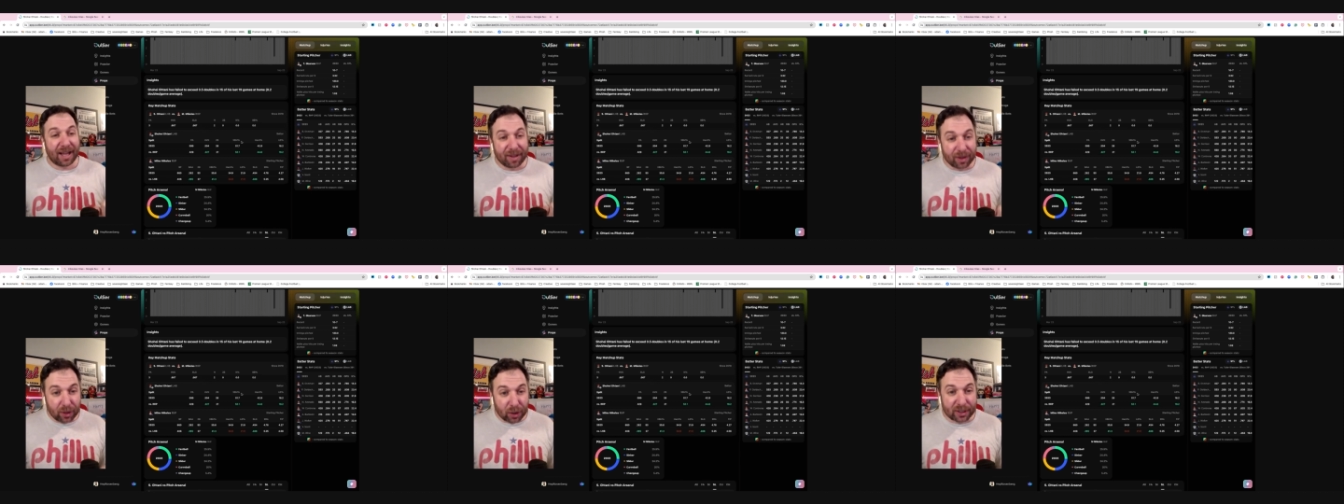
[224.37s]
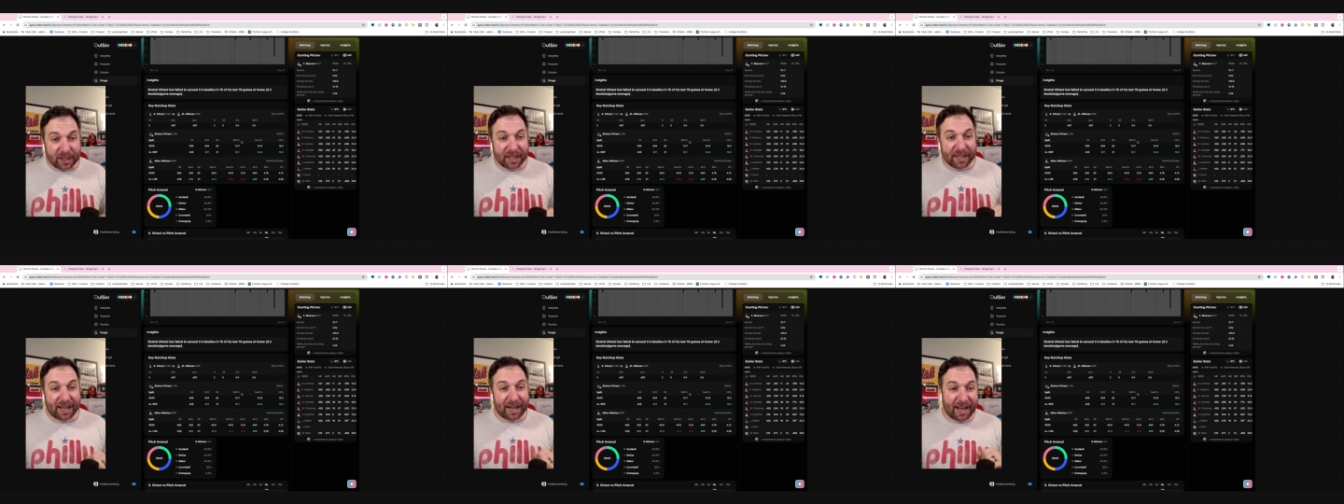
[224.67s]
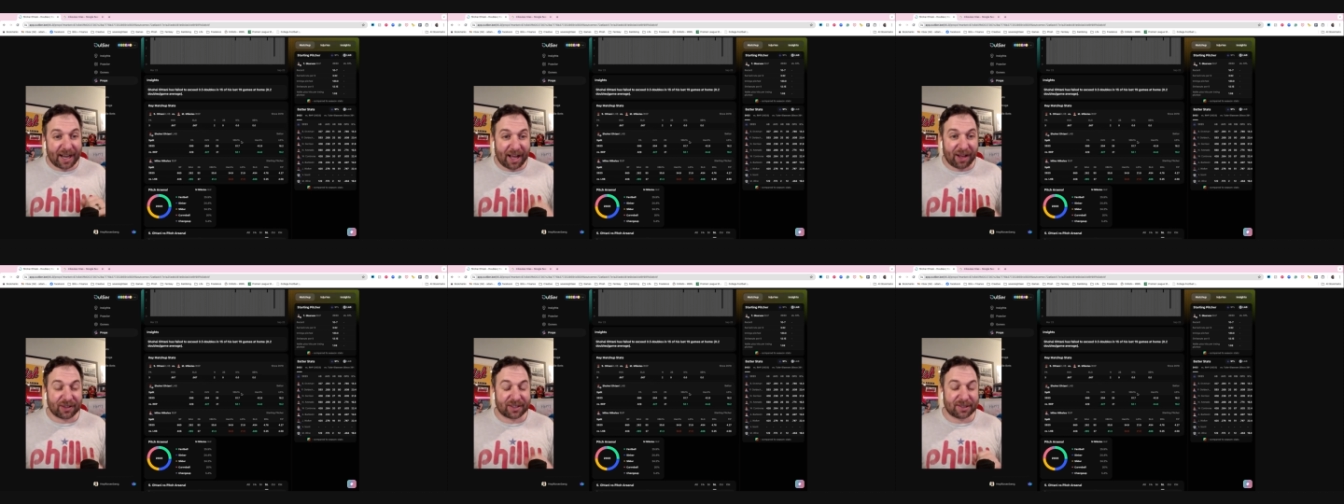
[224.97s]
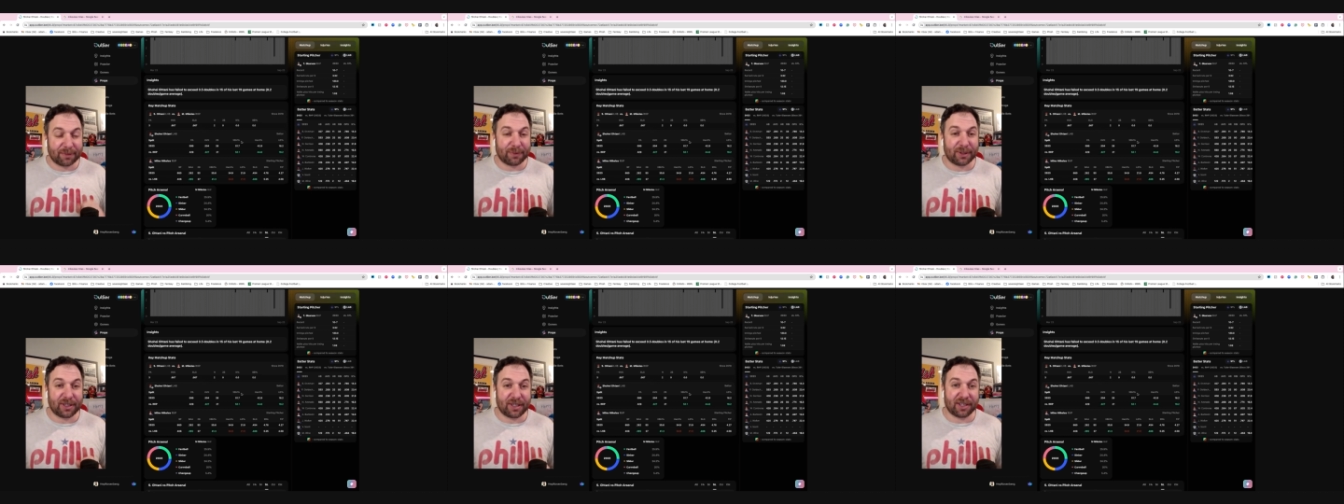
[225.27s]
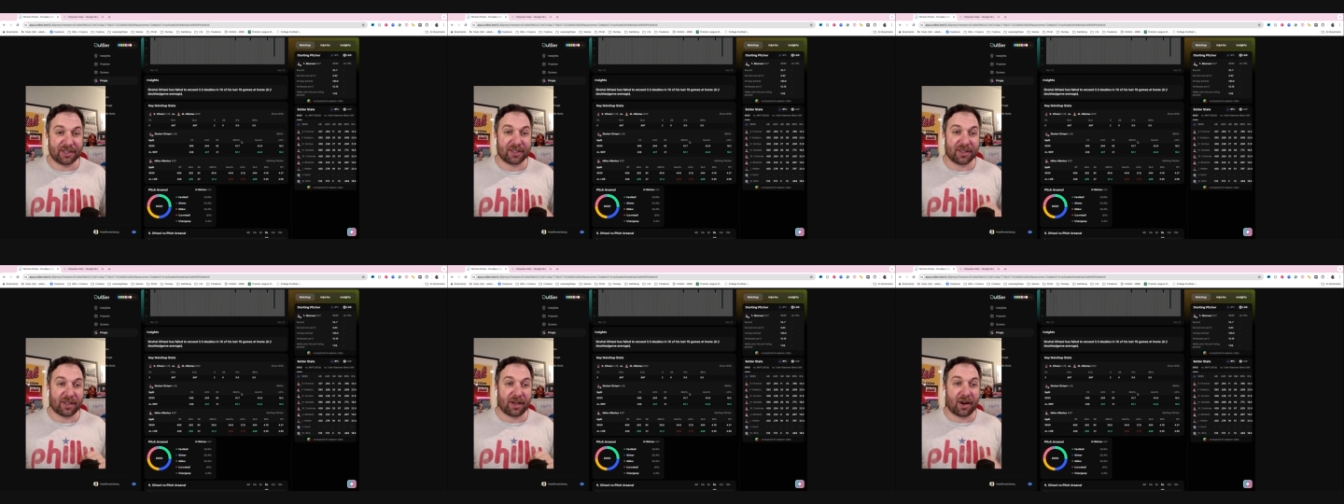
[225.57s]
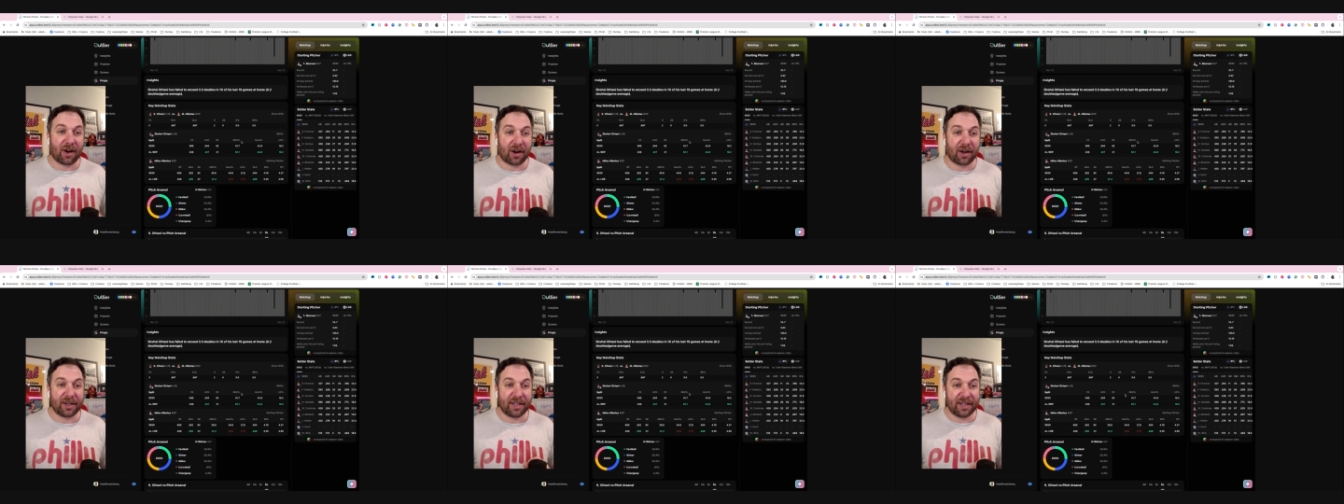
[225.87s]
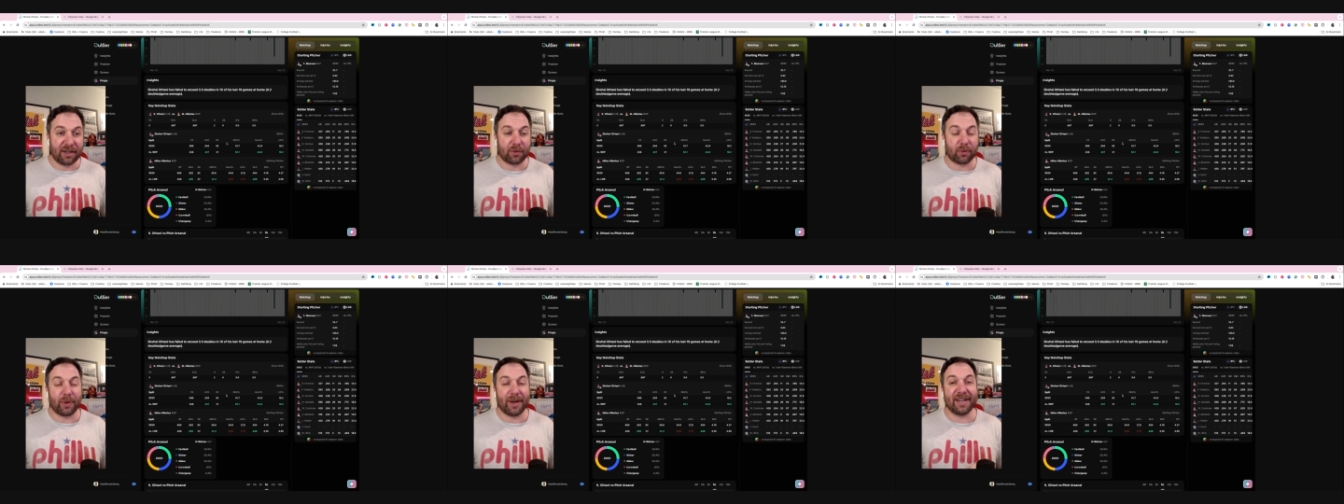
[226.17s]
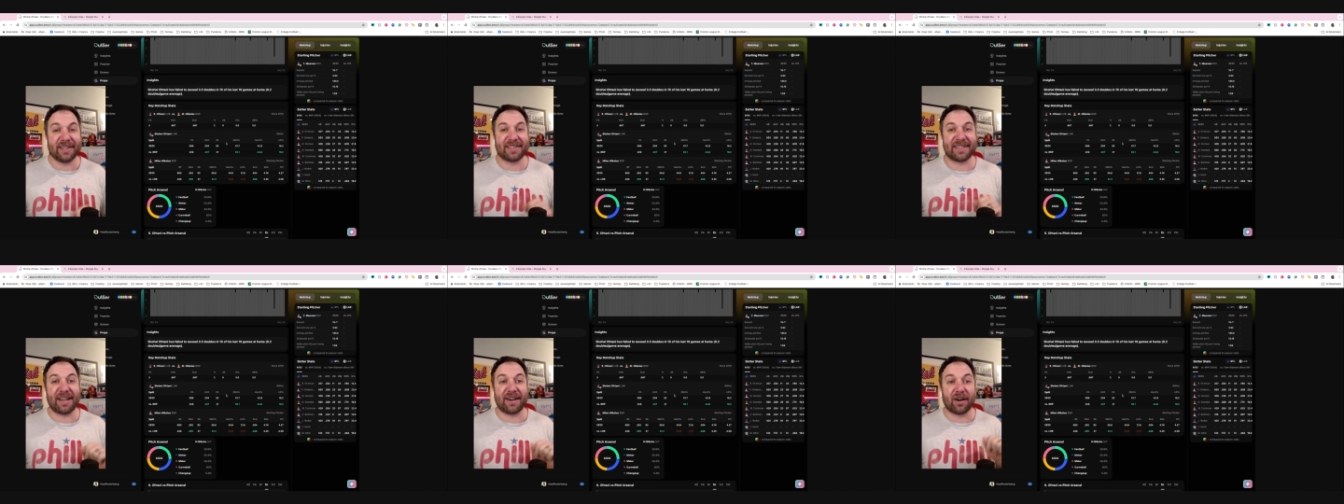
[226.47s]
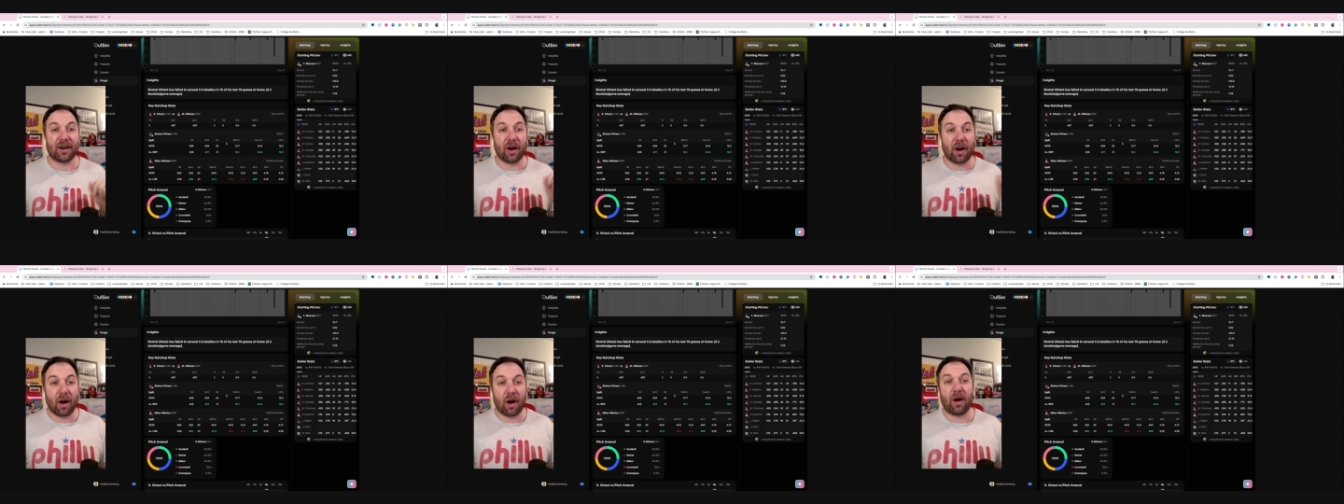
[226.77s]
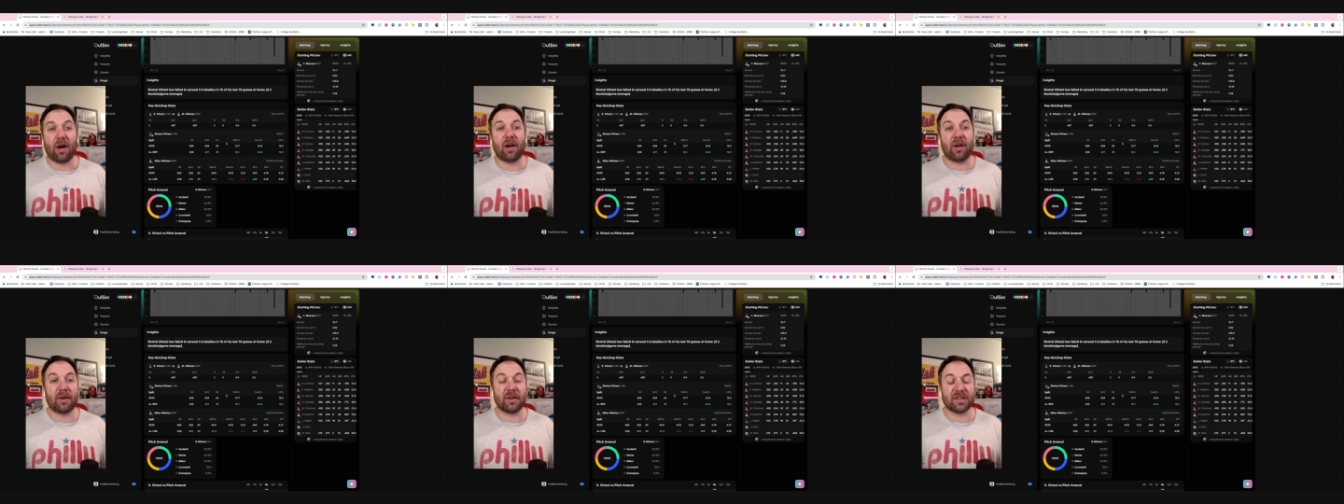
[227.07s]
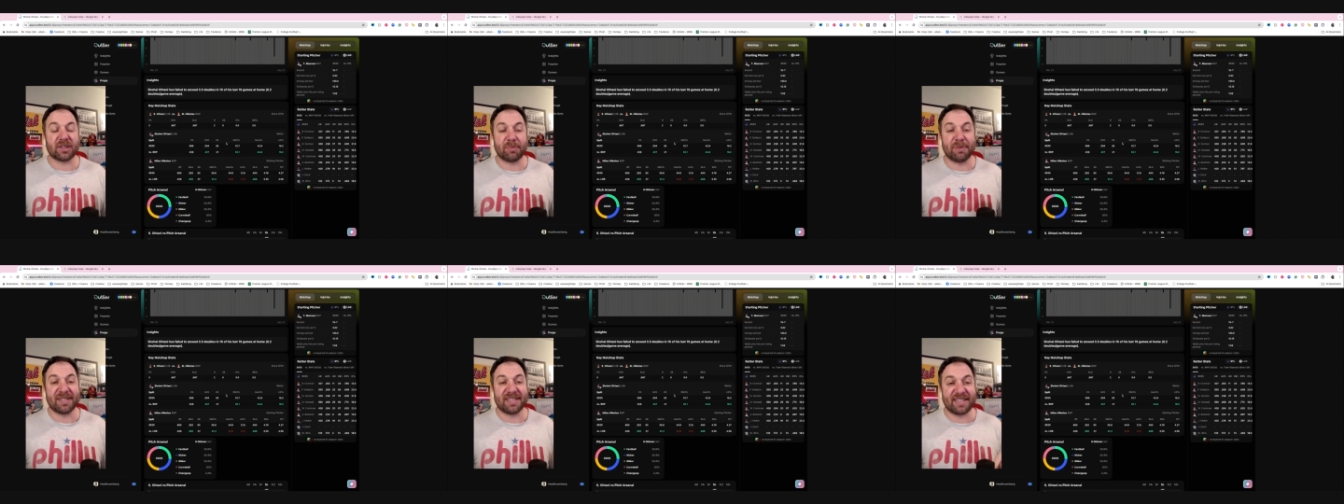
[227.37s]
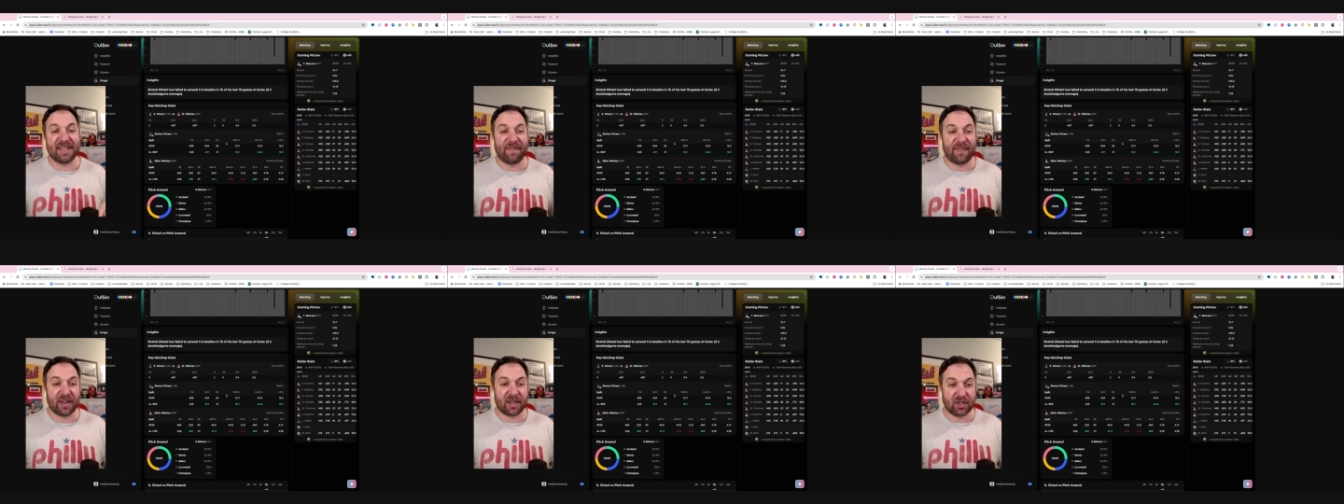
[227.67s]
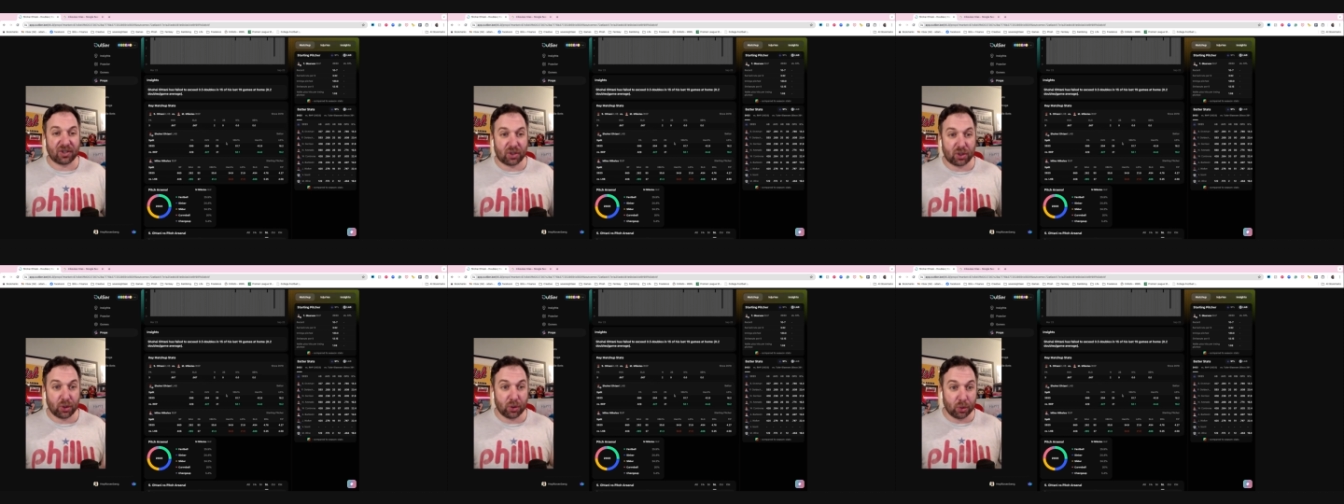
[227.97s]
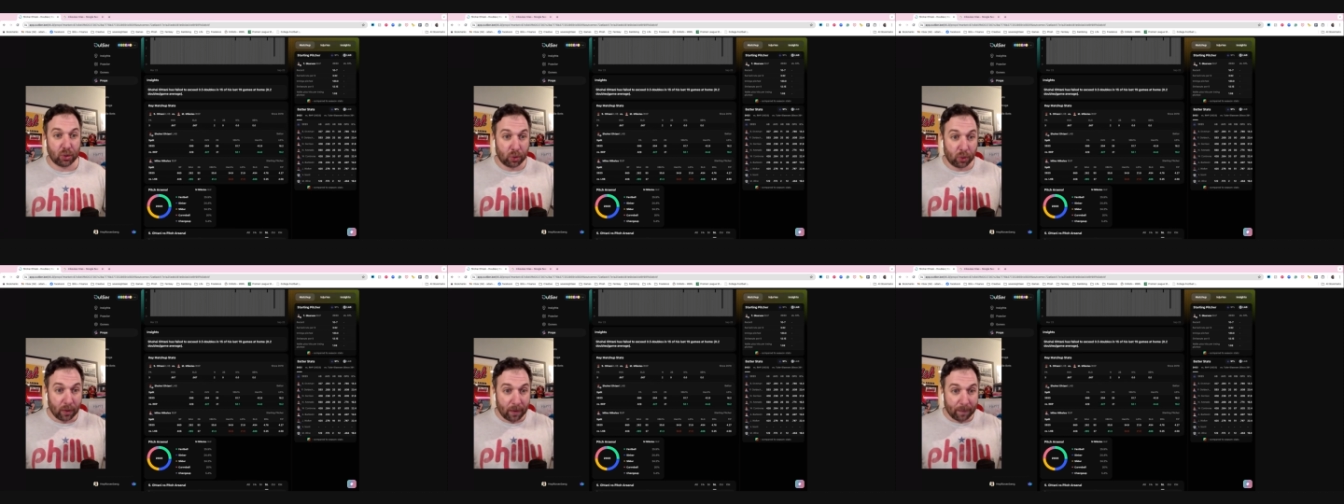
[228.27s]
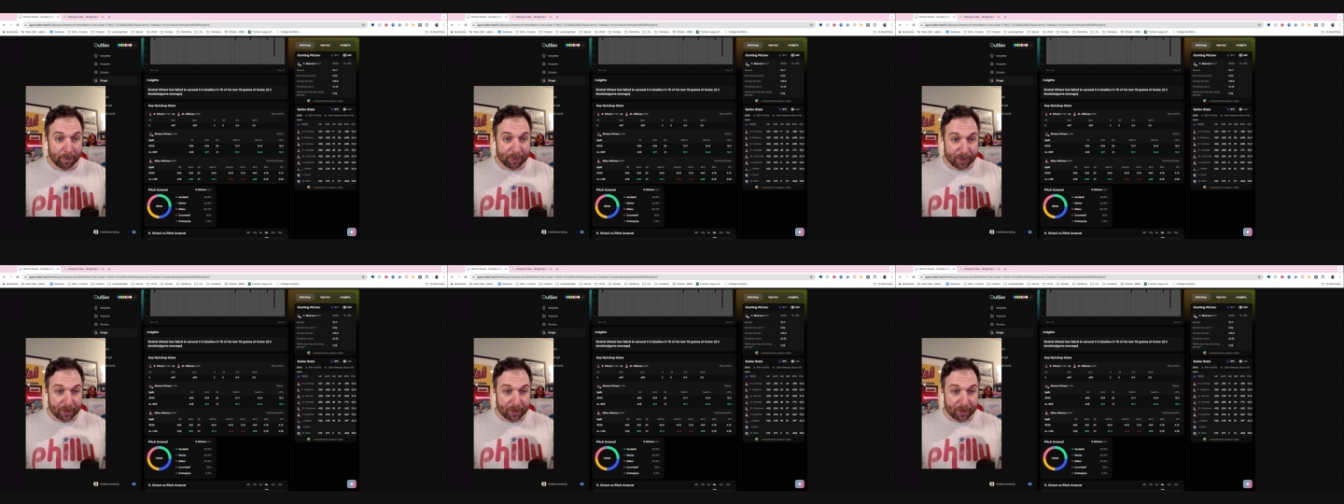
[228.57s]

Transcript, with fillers: looking at how someone does on the hard hit rates that are all specific to